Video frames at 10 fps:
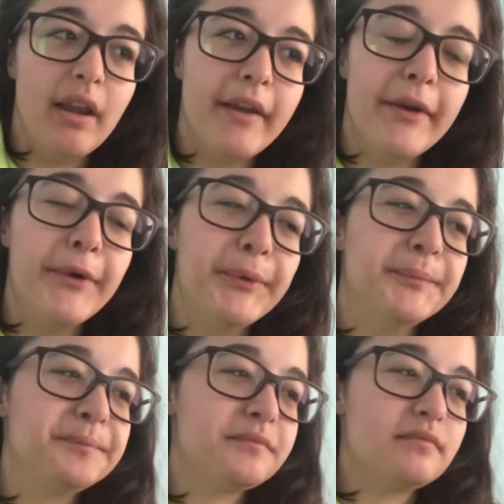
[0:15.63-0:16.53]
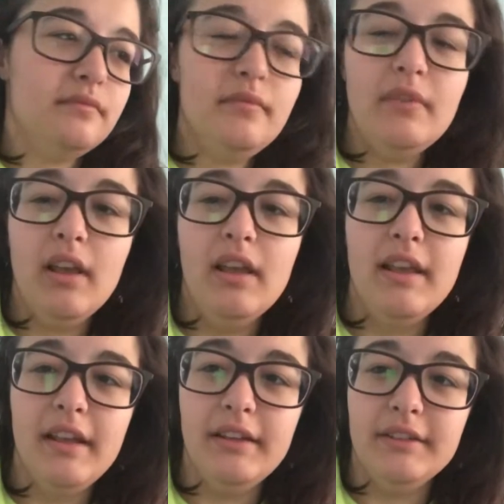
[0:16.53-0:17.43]
ago.
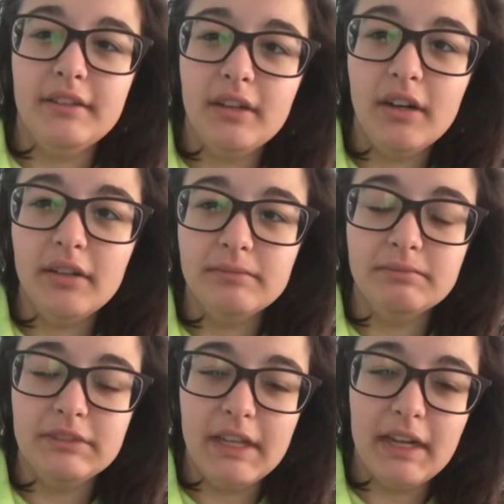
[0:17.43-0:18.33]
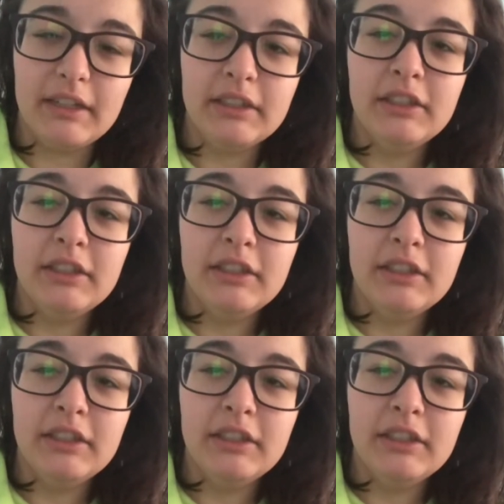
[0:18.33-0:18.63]
And yeah.